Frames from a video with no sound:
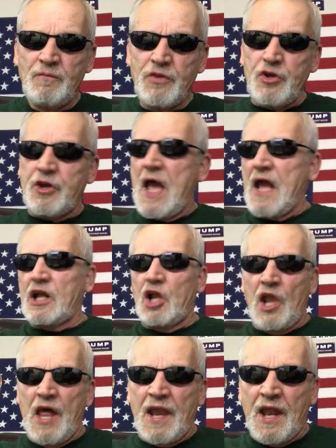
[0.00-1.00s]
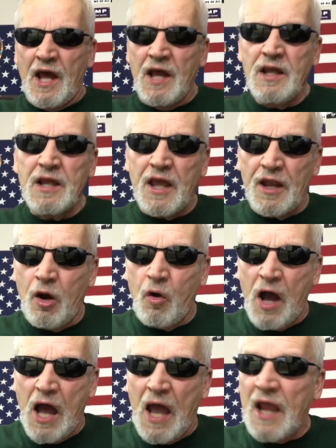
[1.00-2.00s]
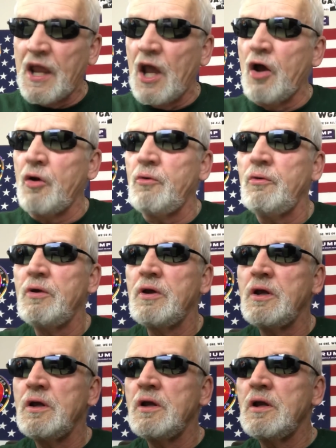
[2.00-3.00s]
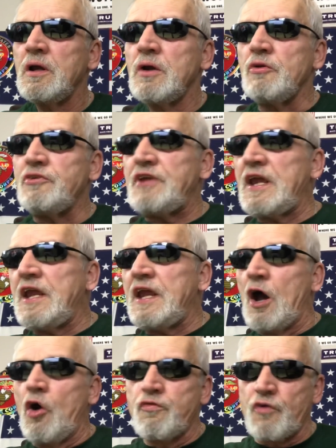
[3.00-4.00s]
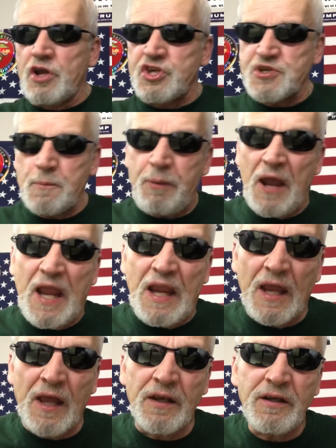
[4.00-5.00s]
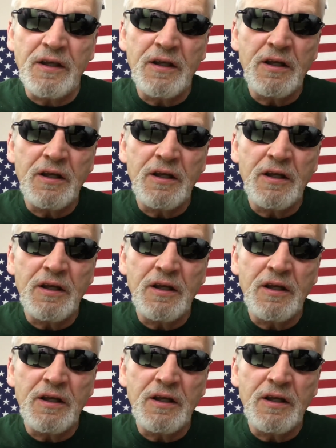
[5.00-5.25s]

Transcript: You got Glenna in Ohio, Dee over in Japan.